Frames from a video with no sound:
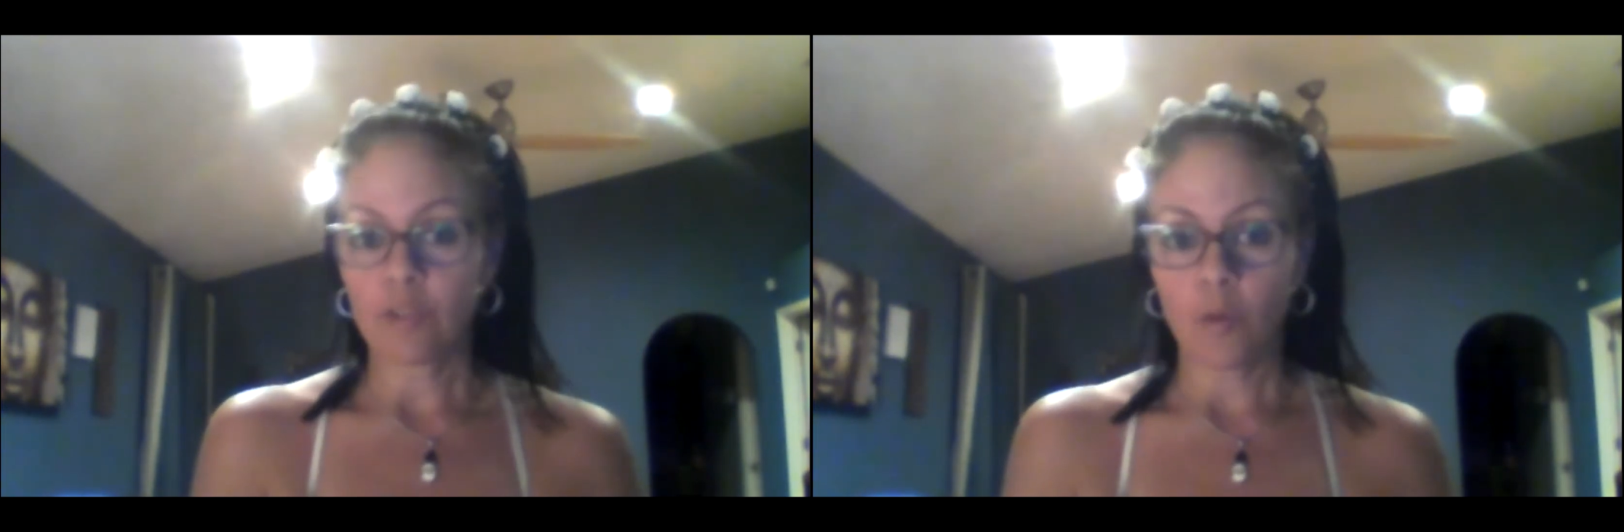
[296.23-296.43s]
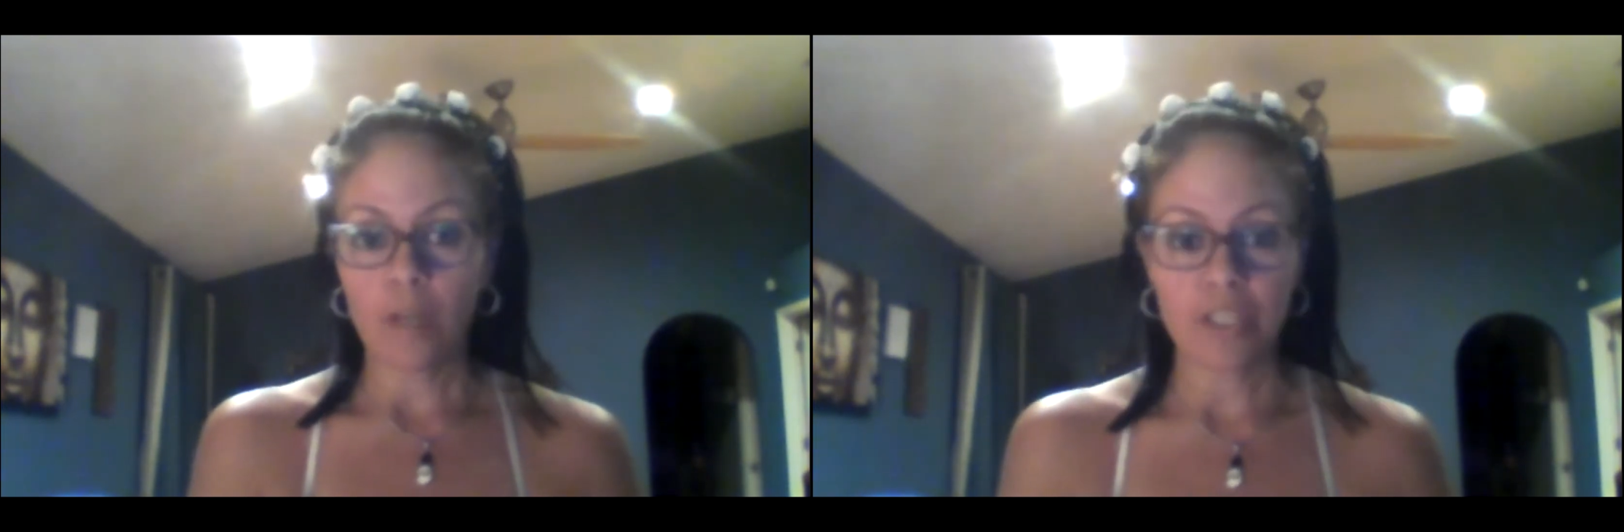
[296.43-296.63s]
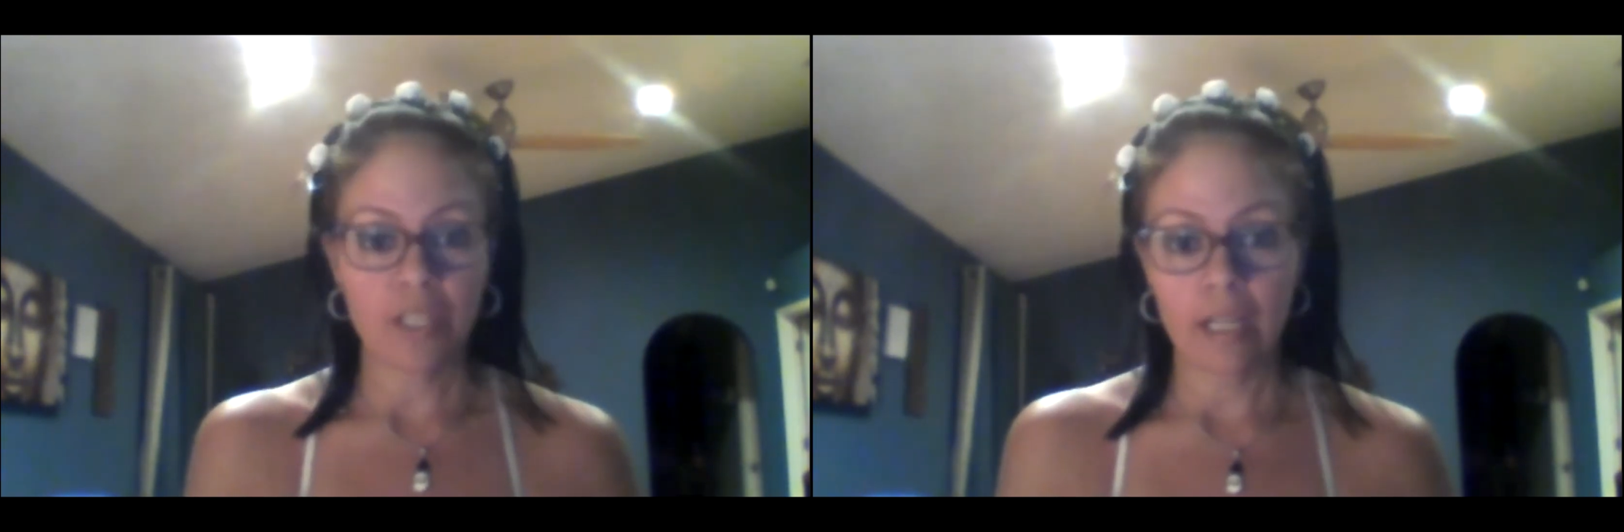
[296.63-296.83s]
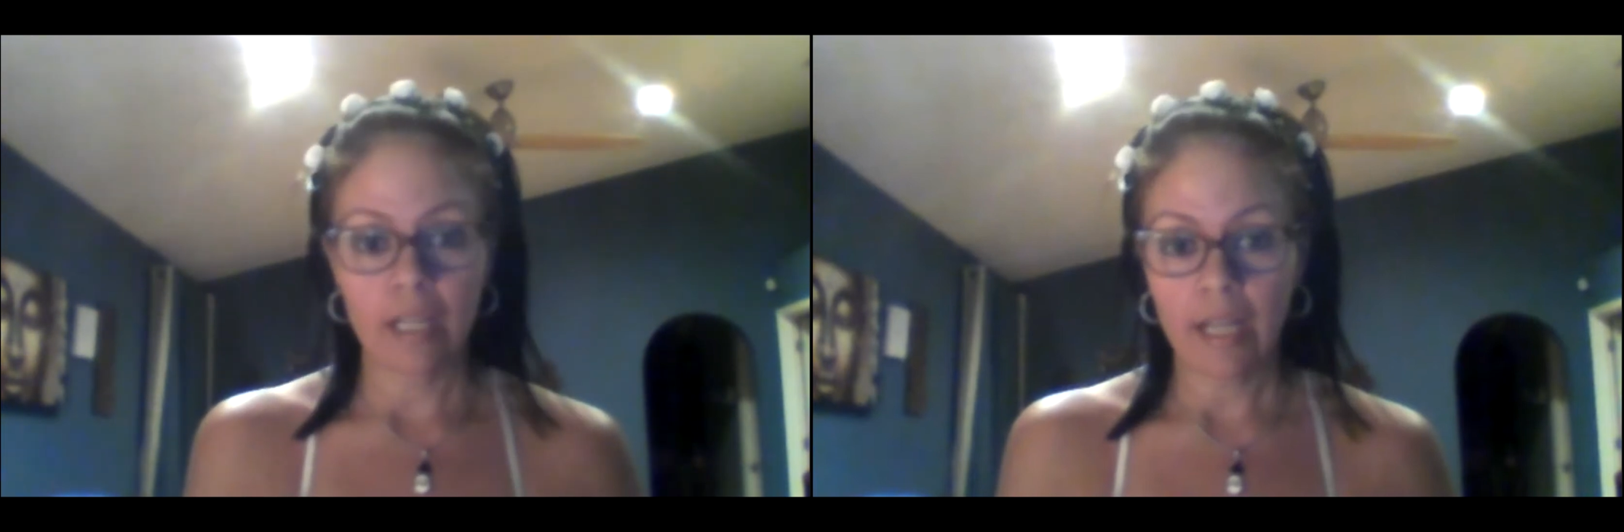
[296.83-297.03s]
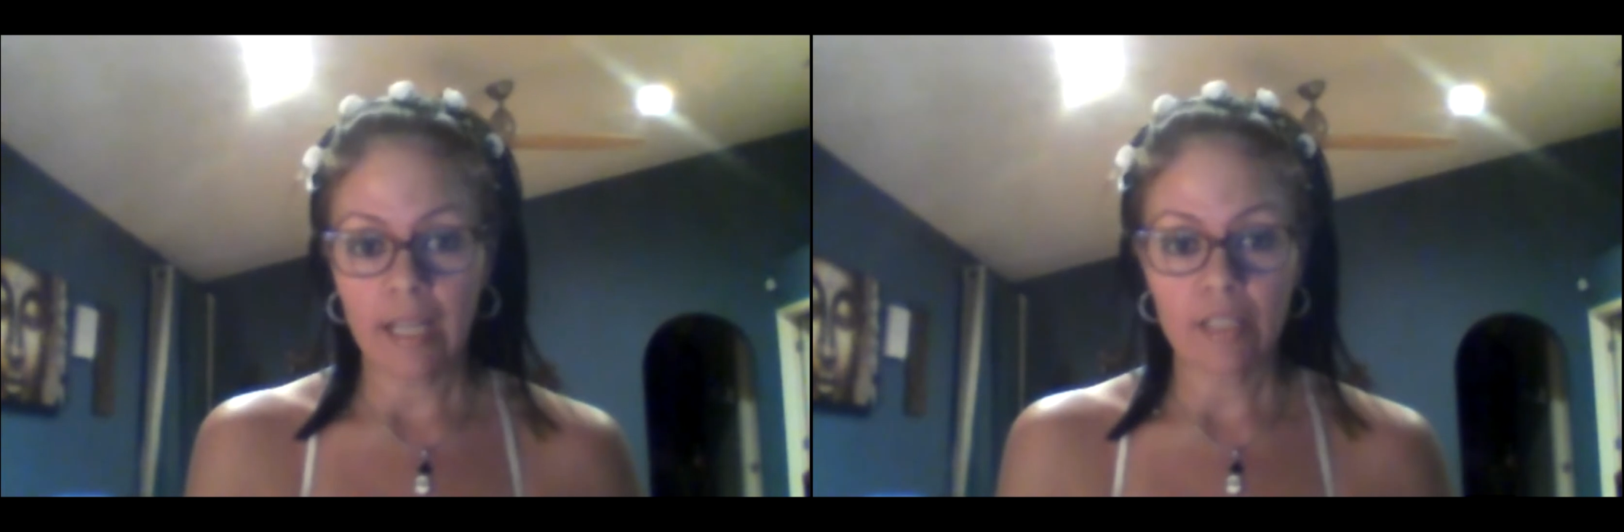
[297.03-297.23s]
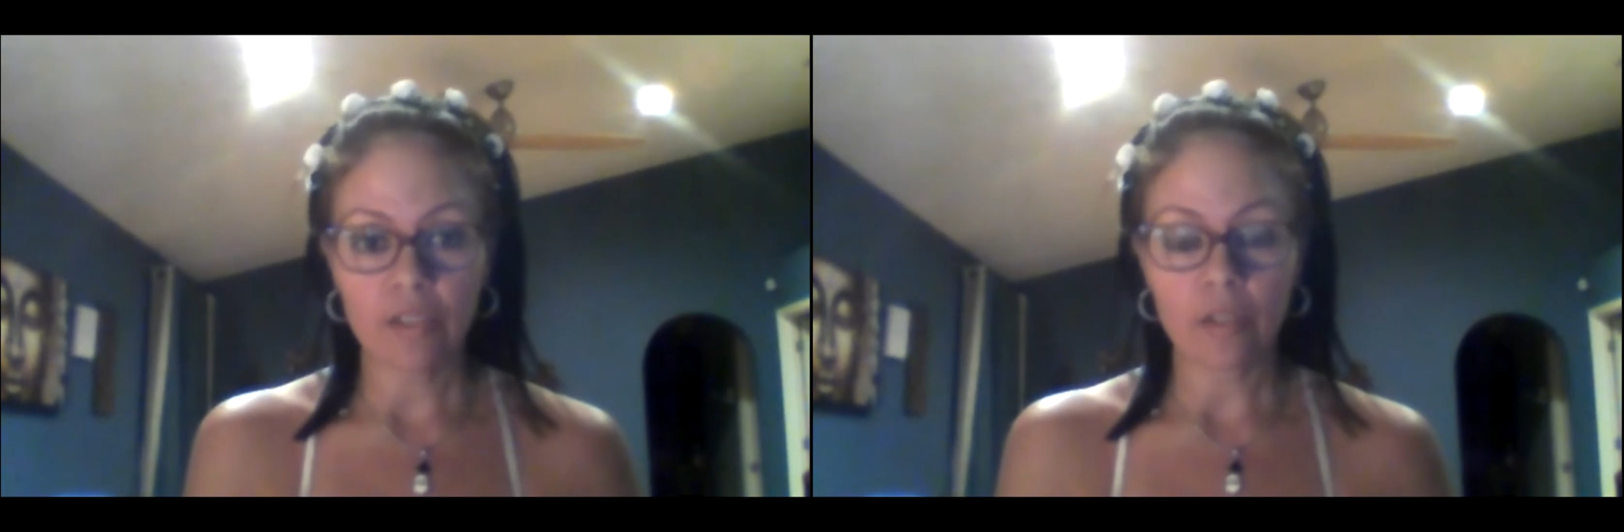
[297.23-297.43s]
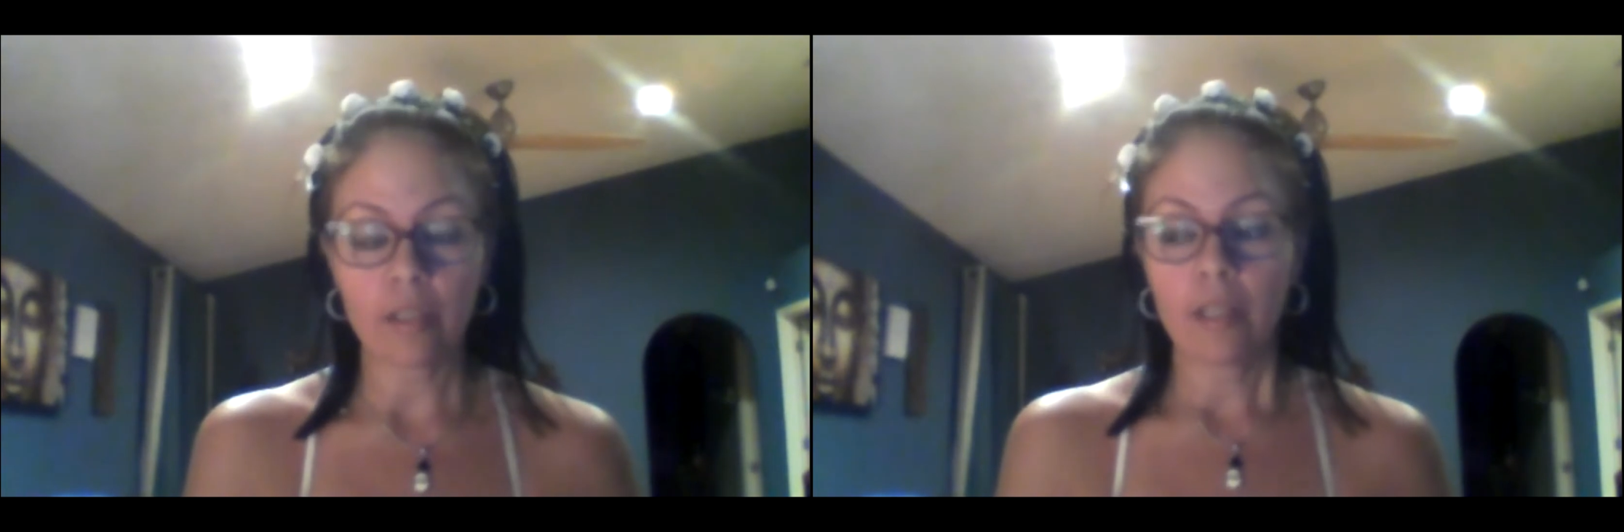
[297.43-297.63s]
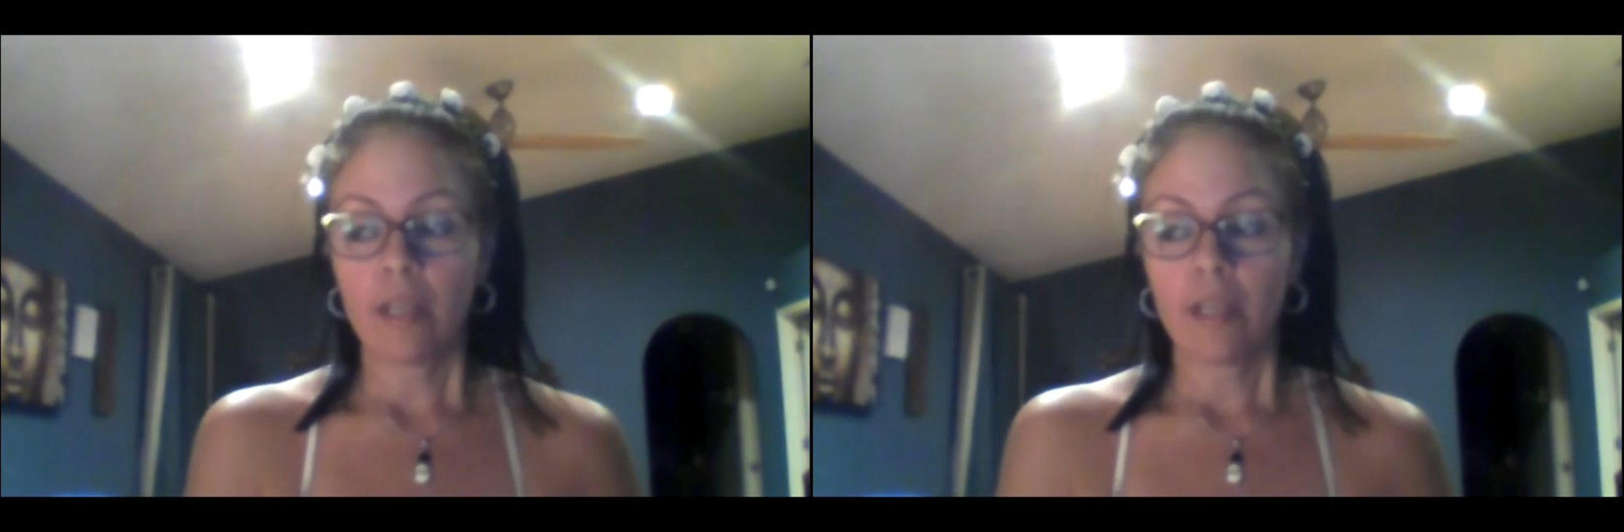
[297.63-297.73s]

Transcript: a question I need answered,